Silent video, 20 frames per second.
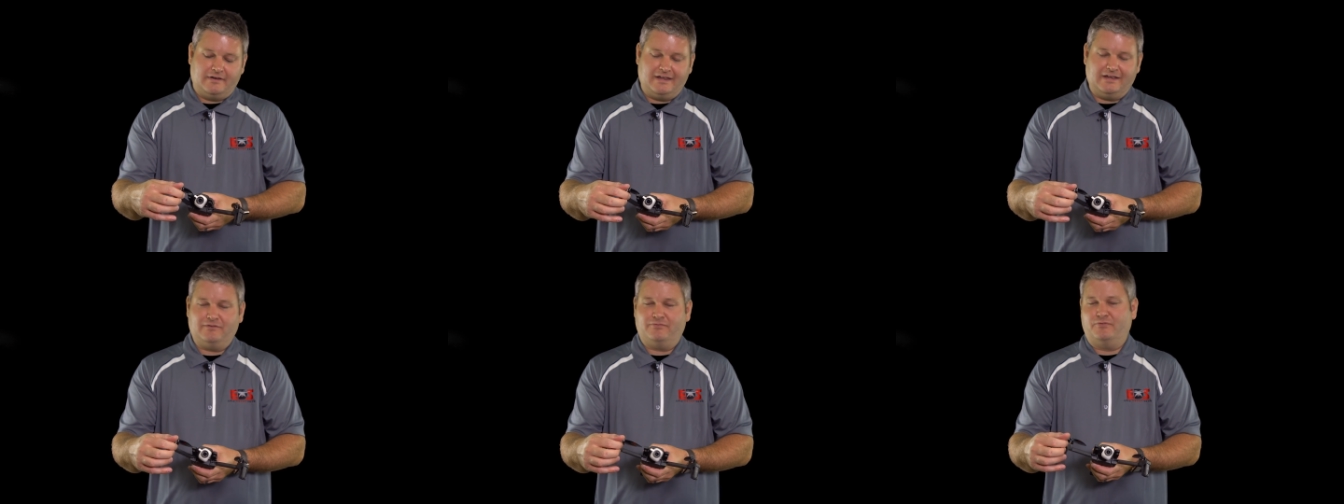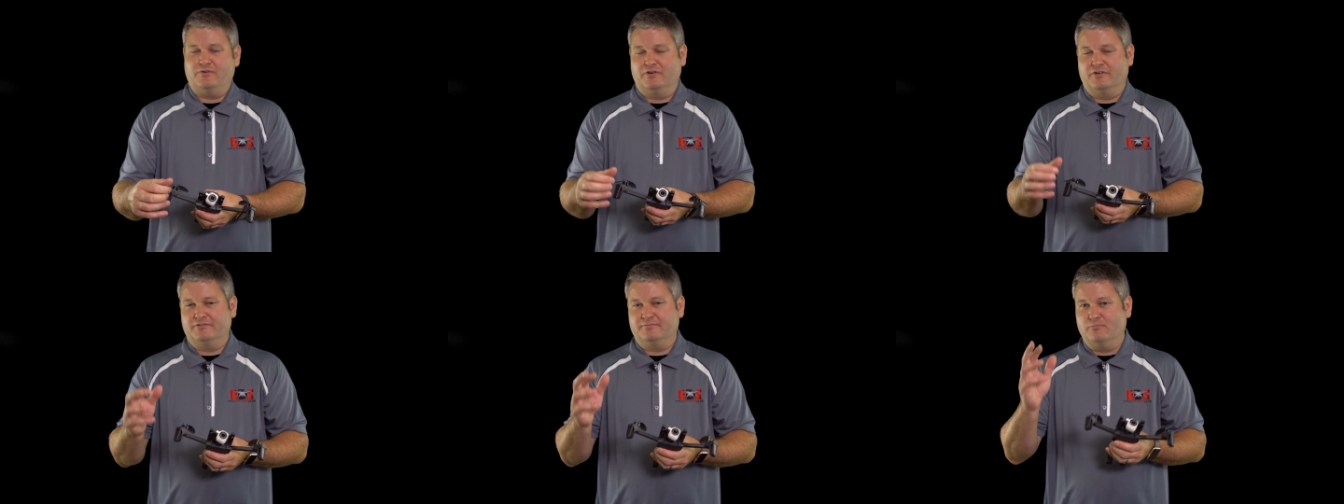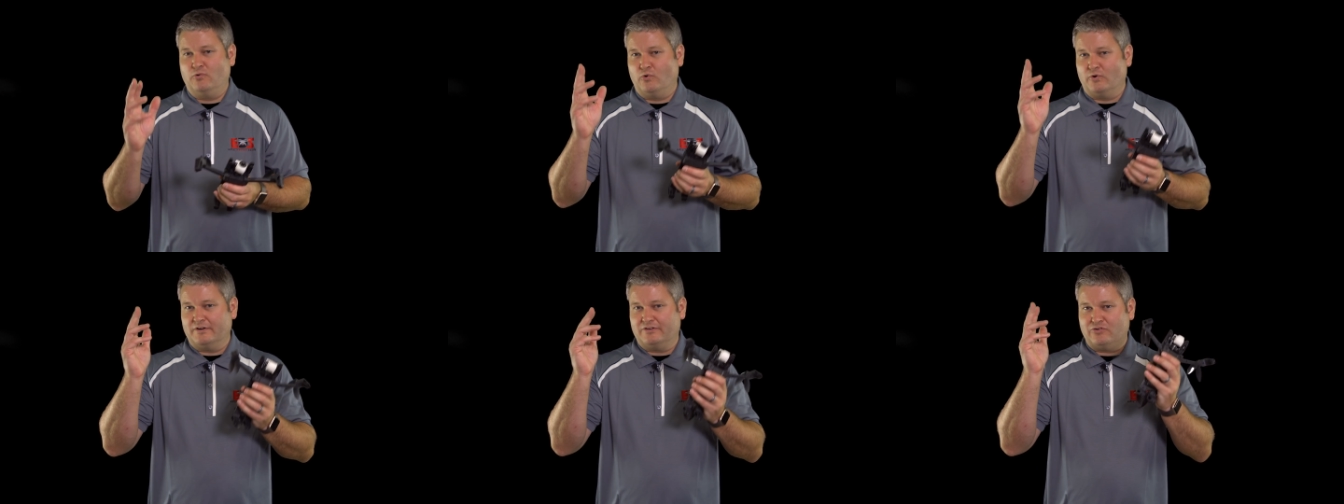it feels
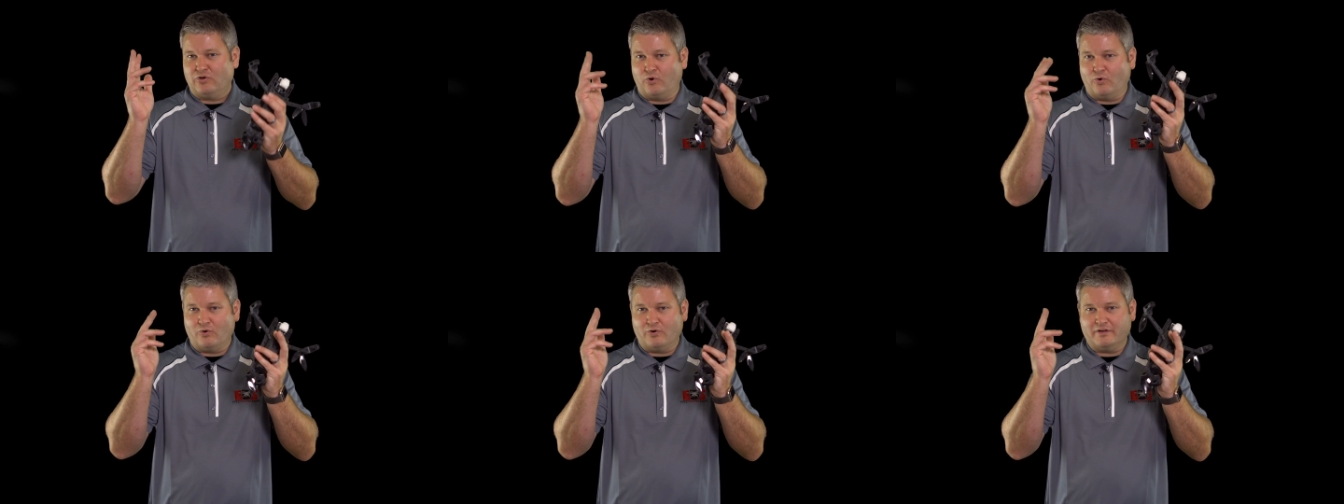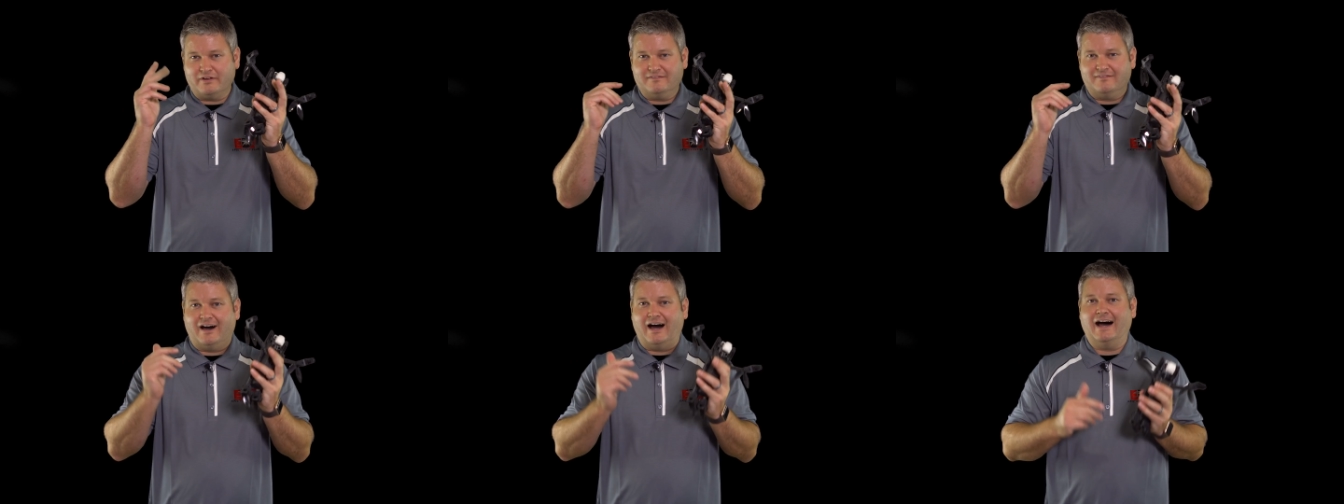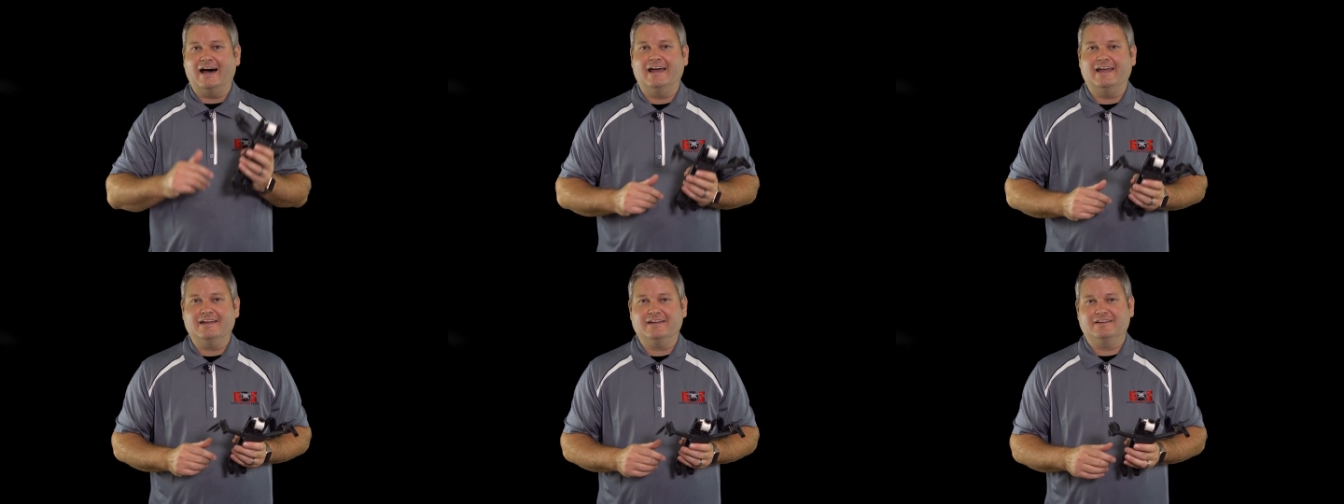more
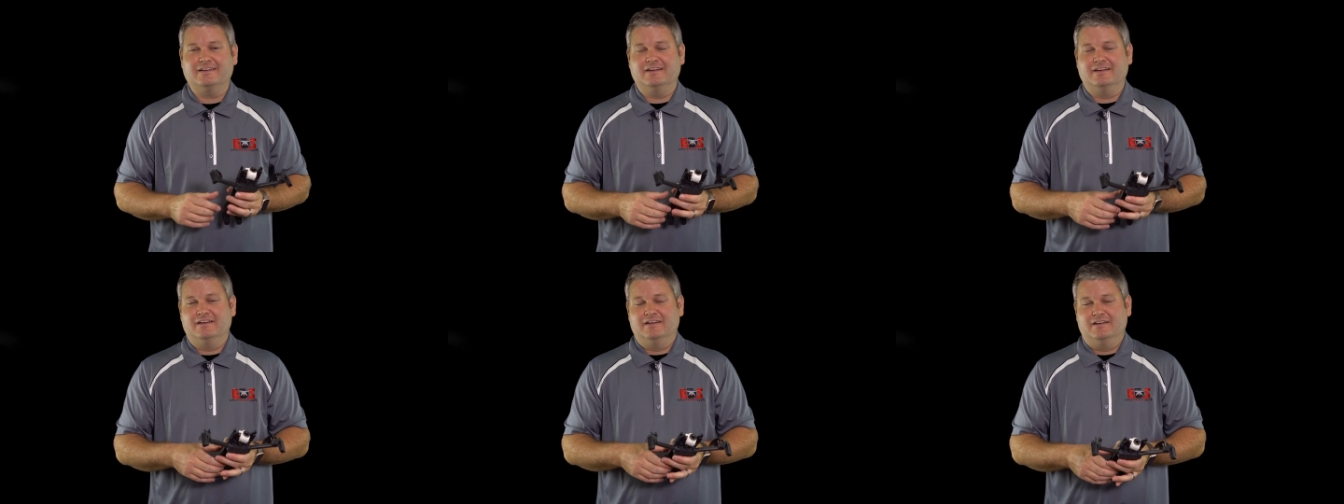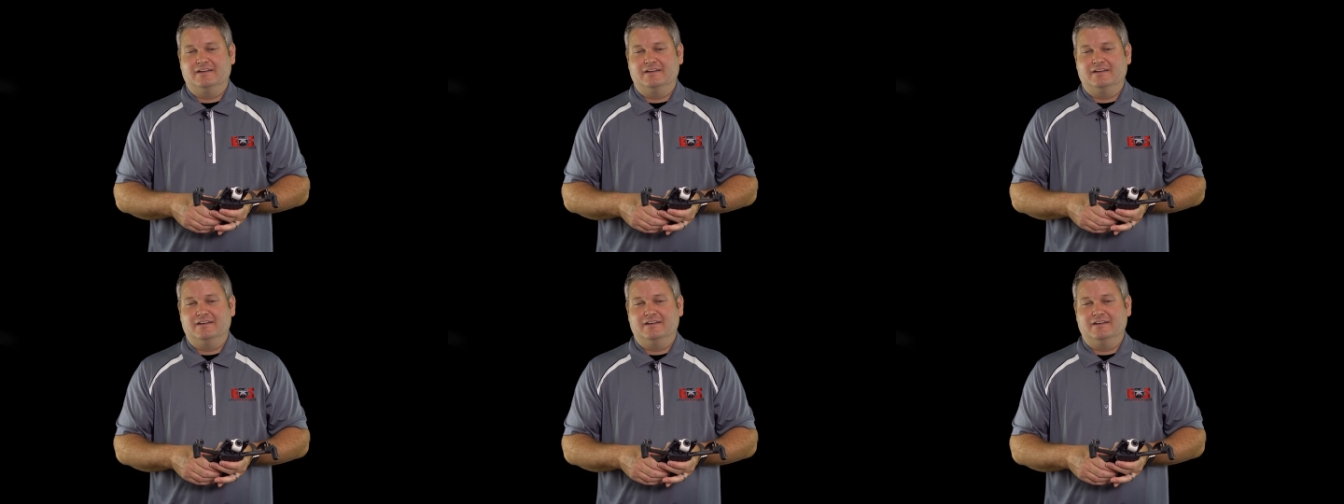toy-like